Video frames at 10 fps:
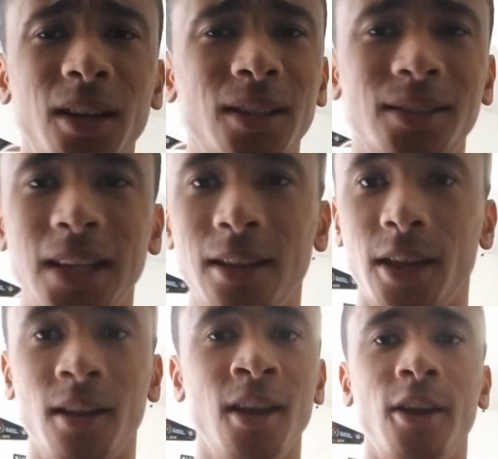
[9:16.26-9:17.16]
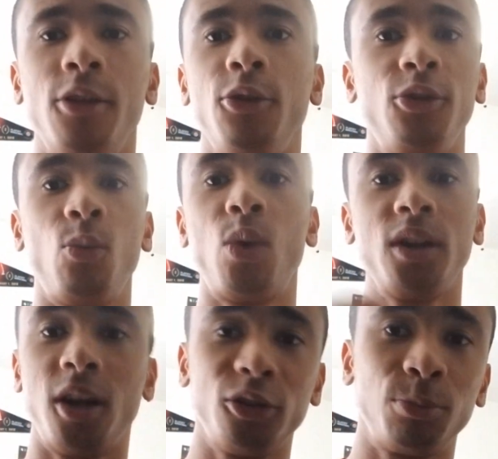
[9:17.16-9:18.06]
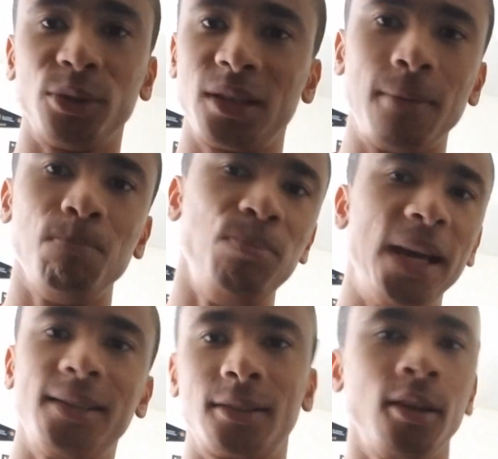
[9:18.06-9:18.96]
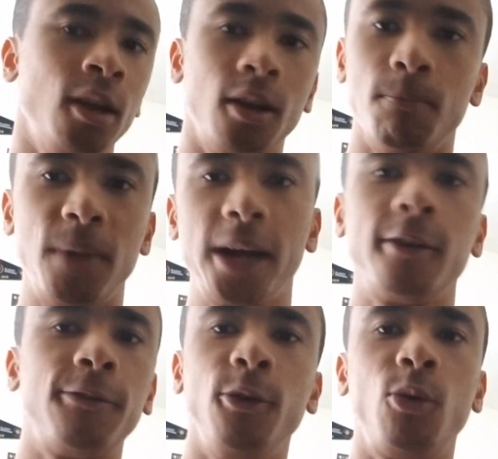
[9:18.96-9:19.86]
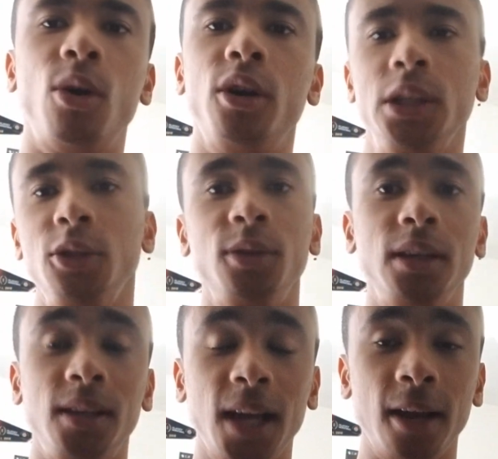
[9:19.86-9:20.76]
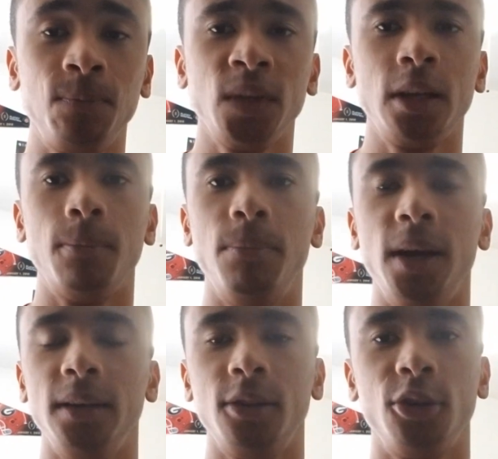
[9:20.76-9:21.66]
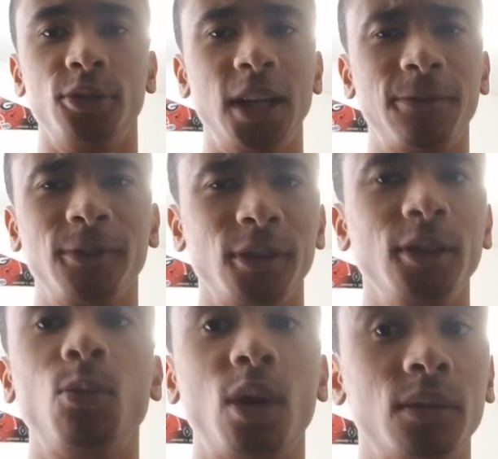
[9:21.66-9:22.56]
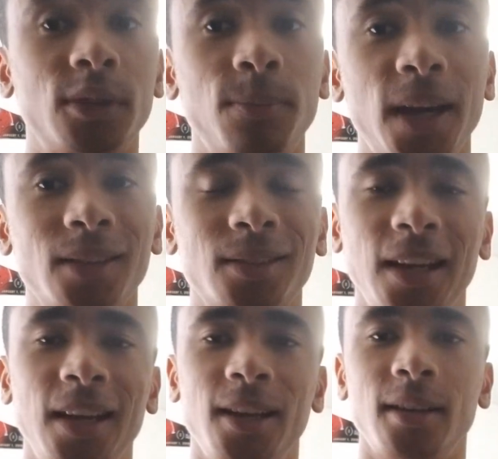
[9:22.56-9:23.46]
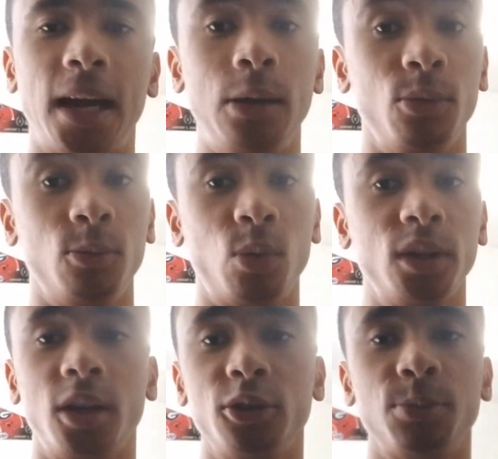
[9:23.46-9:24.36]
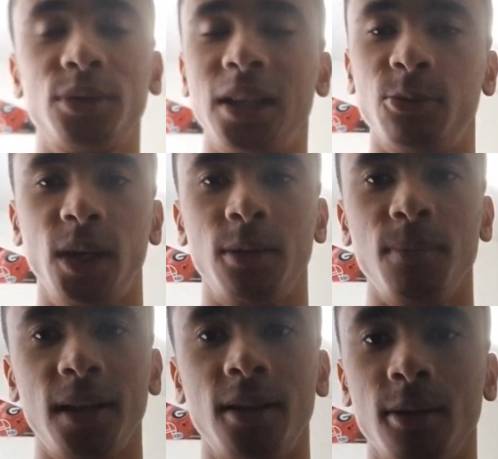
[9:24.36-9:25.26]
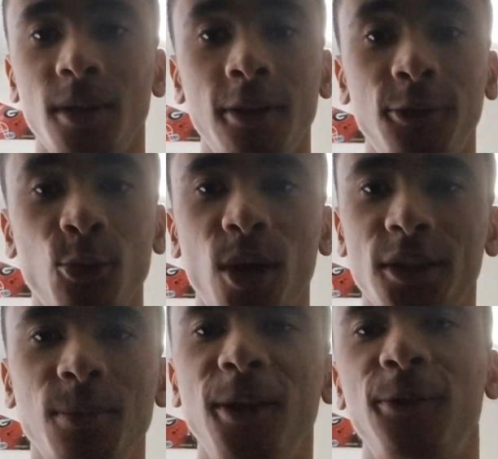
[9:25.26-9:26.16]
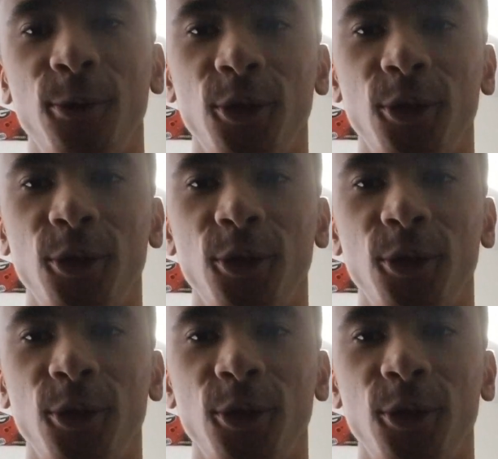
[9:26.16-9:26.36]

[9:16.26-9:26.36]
going to say that they're the 100% best microphone quality you can get, but they're definitely one of the best, and I would 100% recommend them if you want to make phone